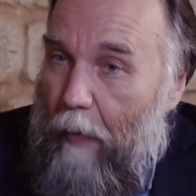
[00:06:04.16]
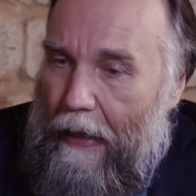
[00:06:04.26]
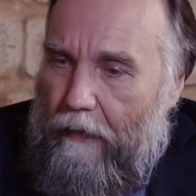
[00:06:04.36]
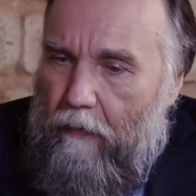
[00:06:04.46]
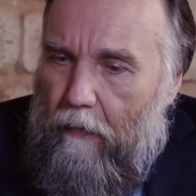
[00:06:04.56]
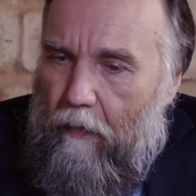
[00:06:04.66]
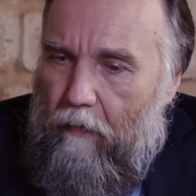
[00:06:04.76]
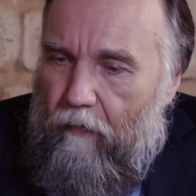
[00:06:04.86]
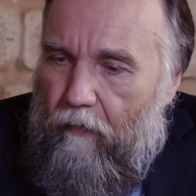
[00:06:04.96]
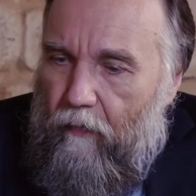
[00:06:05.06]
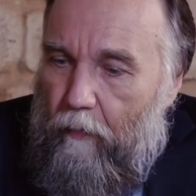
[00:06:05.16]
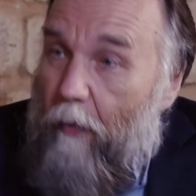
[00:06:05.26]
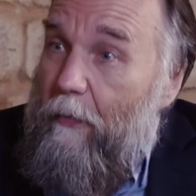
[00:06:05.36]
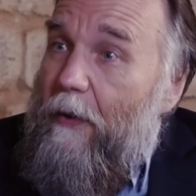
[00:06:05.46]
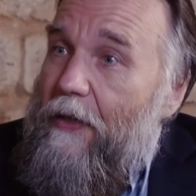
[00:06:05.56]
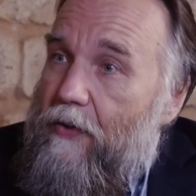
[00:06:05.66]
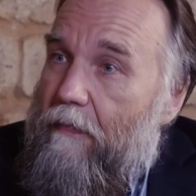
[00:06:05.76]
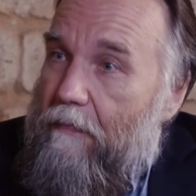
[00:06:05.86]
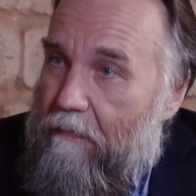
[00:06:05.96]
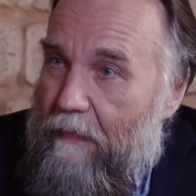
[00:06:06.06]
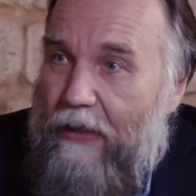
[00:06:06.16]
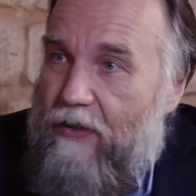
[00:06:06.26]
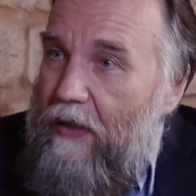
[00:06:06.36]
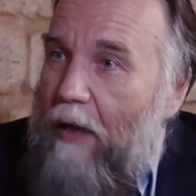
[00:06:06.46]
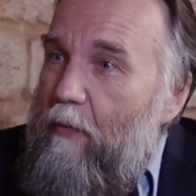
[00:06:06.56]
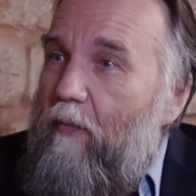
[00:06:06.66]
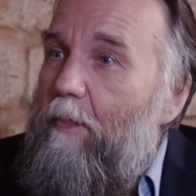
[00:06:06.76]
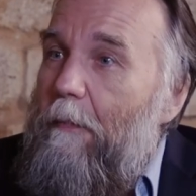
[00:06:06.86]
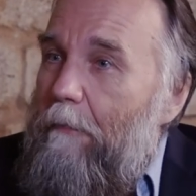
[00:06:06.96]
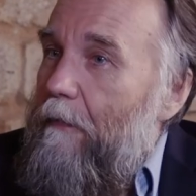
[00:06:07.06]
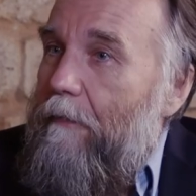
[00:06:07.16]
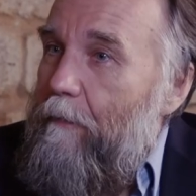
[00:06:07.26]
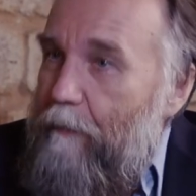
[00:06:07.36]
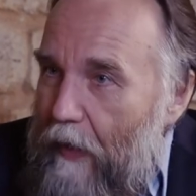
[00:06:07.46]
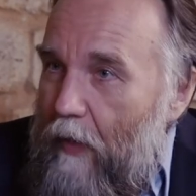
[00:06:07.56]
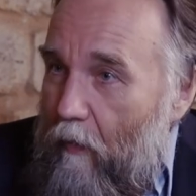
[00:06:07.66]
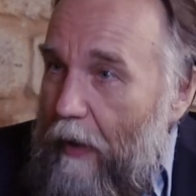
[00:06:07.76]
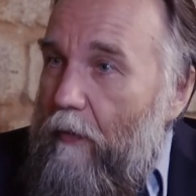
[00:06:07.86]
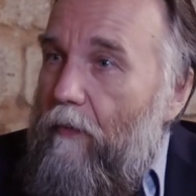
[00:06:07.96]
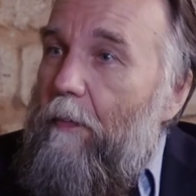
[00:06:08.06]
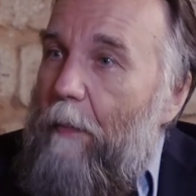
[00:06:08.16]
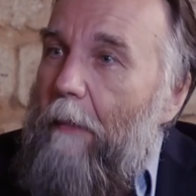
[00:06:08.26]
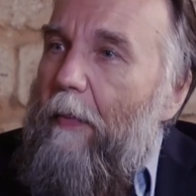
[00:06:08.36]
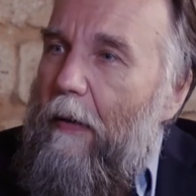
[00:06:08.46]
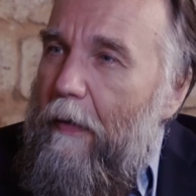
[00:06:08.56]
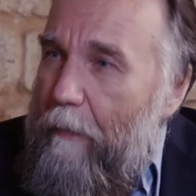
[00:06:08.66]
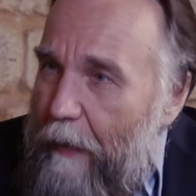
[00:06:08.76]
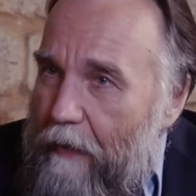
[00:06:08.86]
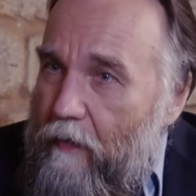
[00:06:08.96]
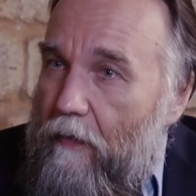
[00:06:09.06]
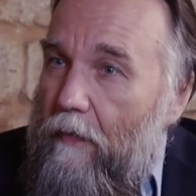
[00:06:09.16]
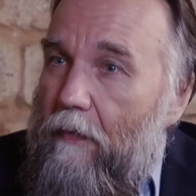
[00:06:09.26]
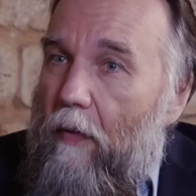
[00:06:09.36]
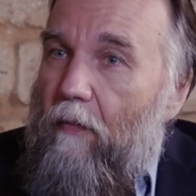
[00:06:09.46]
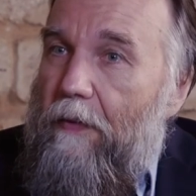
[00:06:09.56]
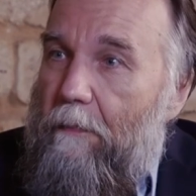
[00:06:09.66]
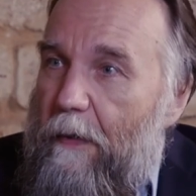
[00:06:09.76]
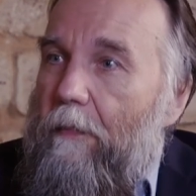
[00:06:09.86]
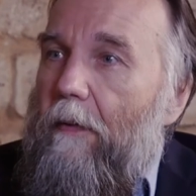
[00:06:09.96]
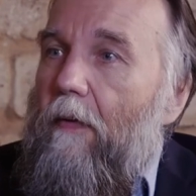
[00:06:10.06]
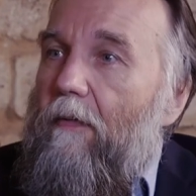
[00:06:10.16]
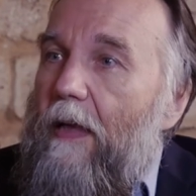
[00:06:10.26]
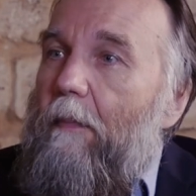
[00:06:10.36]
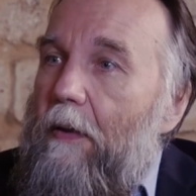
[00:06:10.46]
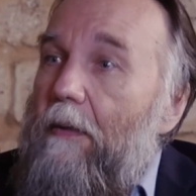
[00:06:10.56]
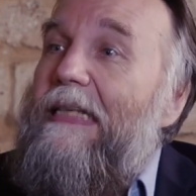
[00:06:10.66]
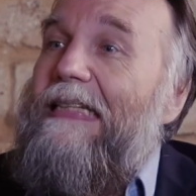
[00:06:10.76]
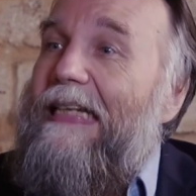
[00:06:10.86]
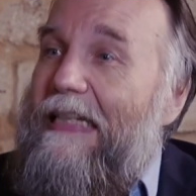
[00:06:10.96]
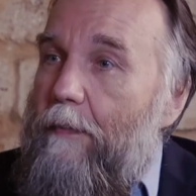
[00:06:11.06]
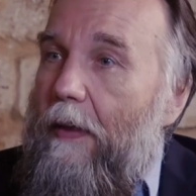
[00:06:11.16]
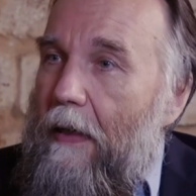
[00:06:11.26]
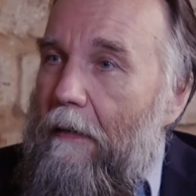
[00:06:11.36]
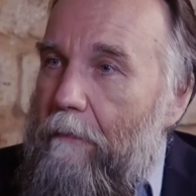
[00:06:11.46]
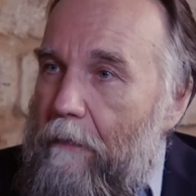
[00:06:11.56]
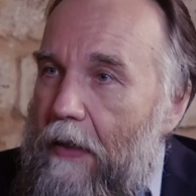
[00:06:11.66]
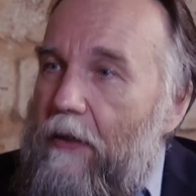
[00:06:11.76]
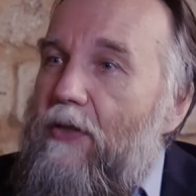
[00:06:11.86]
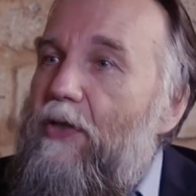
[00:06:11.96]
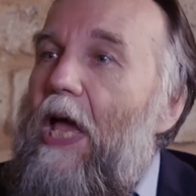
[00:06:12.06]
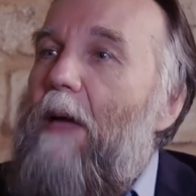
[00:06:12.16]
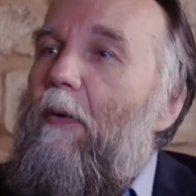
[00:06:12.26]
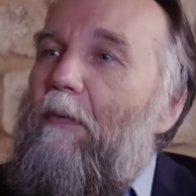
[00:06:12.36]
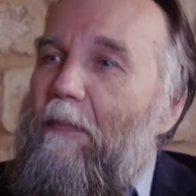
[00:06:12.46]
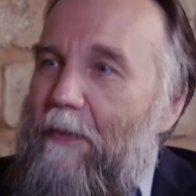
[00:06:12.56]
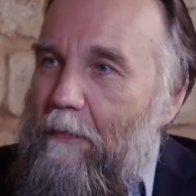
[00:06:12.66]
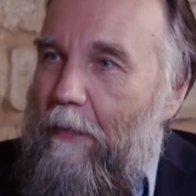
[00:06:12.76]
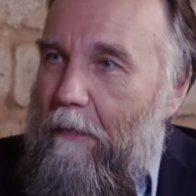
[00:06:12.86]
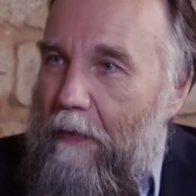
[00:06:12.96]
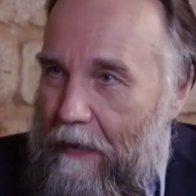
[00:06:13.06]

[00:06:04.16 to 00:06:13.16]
but of population. That mm-hmm. is a kind of people. One of the part of the people of Lebanon is Hezbollah. Mm-hmm. It is the name of the people.